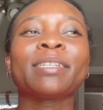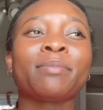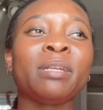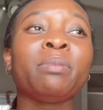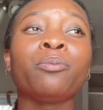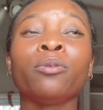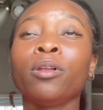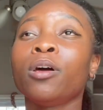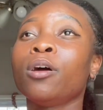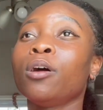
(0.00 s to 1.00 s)
As many
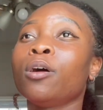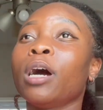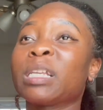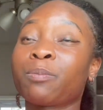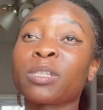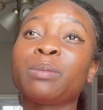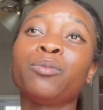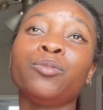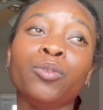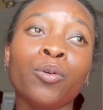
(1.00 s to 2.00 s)
people as
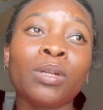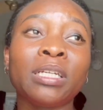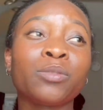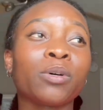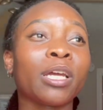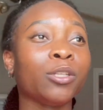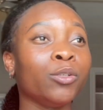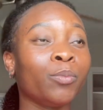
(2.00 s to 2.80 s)
possible know that is what I do.